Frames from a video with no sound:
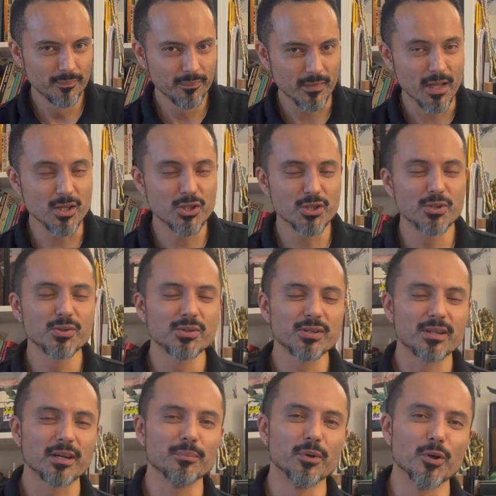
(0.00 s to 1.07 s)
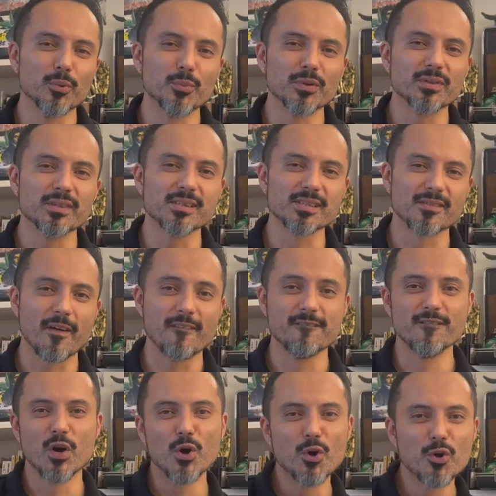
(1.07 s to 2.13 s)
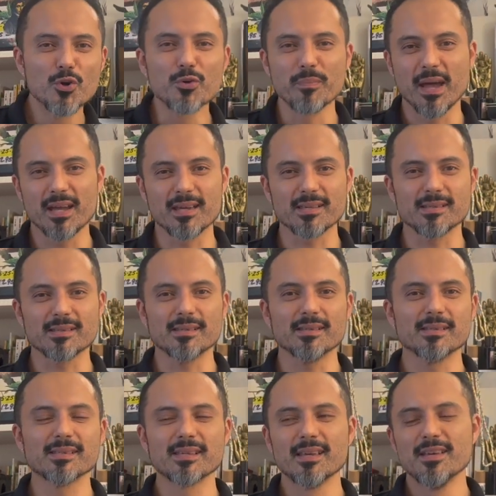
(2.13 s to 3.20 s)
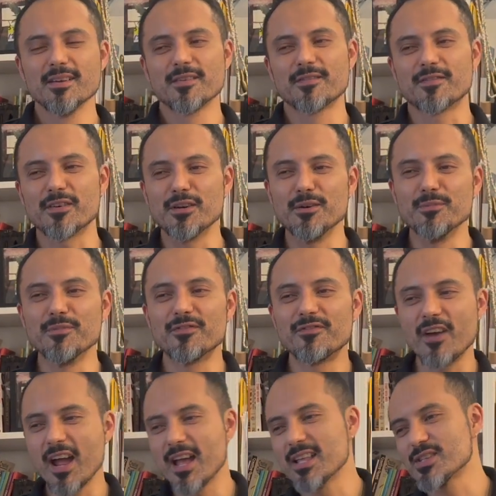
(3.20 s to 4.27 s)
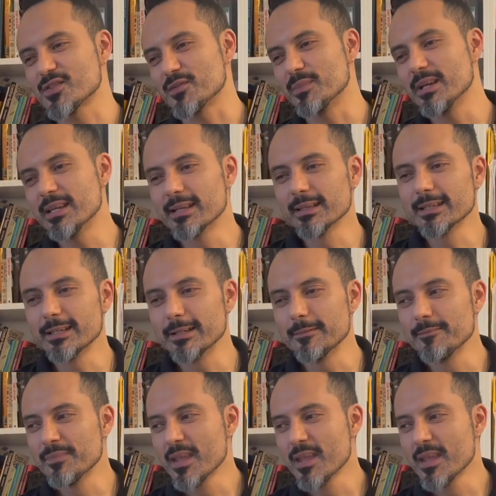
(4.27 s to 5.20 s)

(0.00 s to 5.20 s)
and she used to come home with these Vogue magazines from France, from Italy,